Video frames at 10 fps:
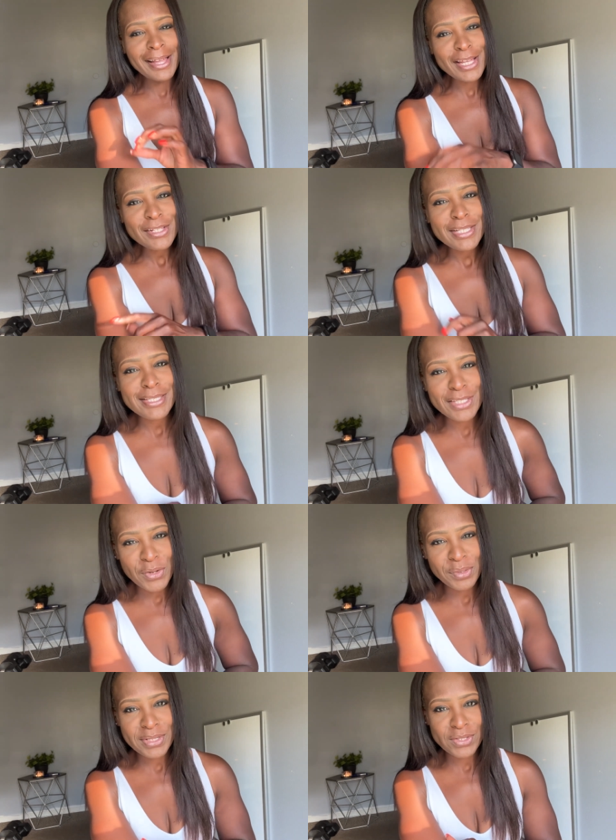Here's the
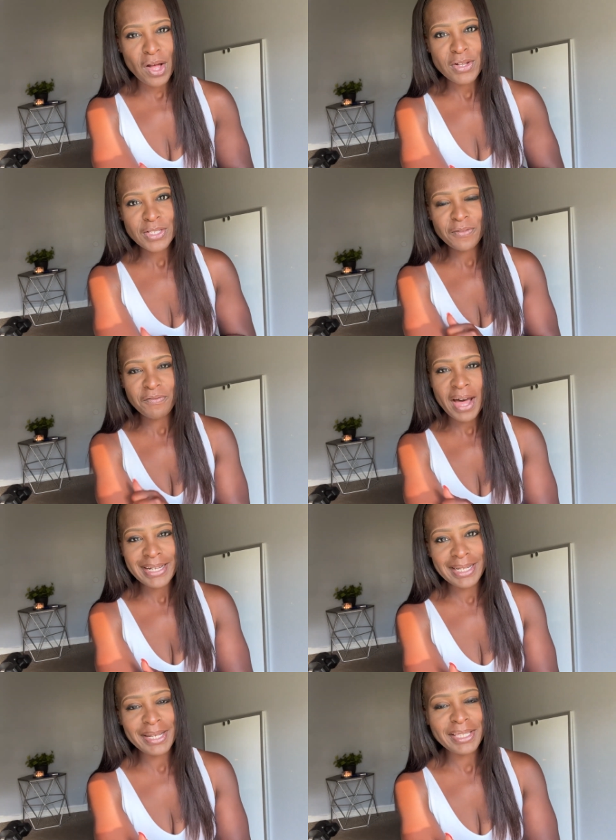secret sauce of
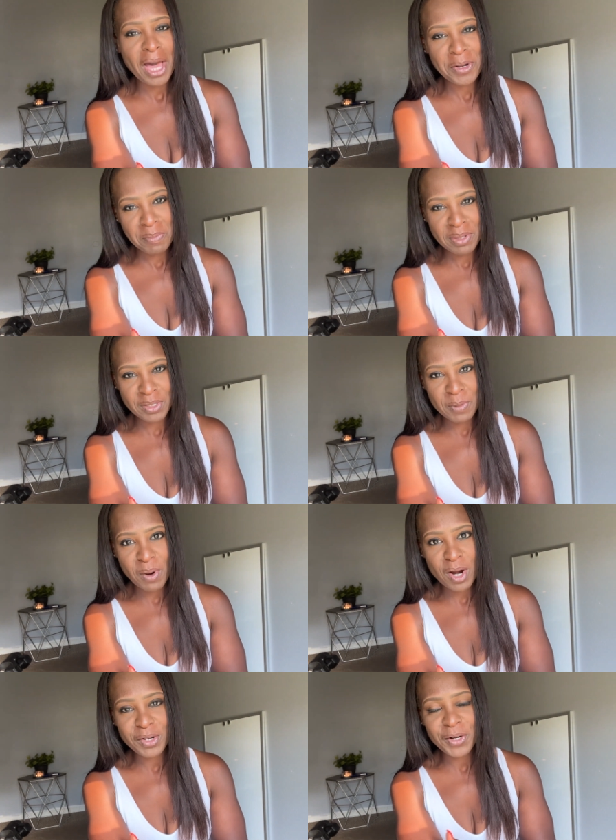finding an accountability
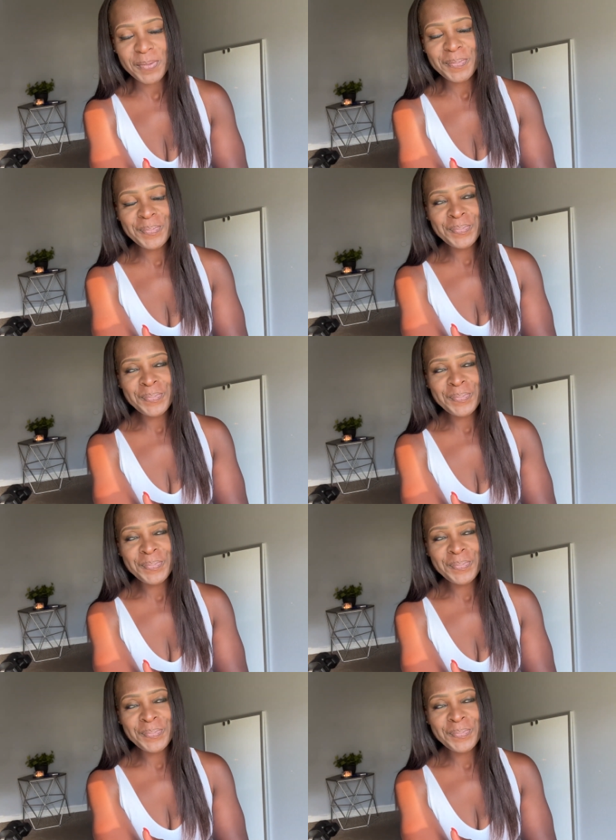partner.